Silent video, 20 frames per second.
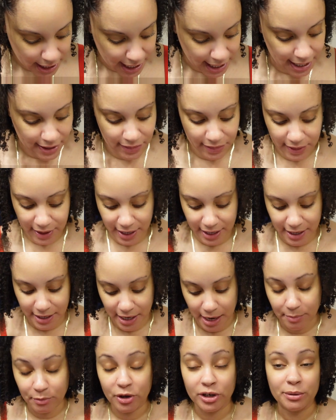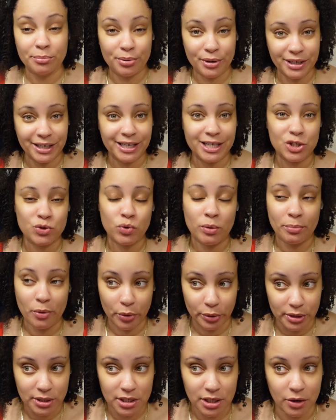And then I'm going to put it into a
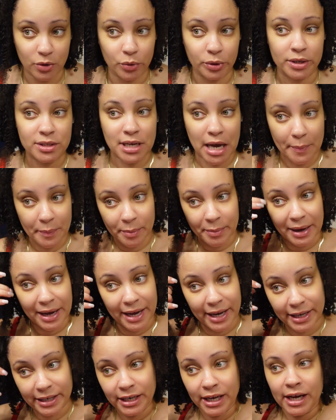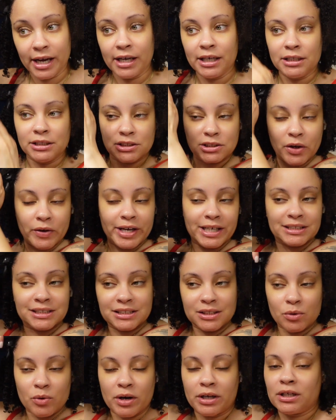ponytail on the top of my head. So it's
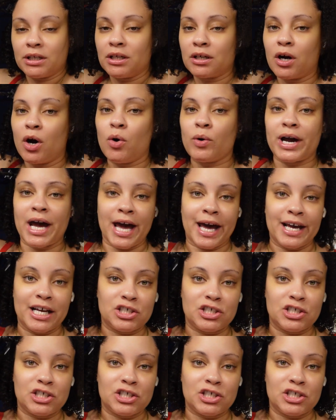still going to look okay.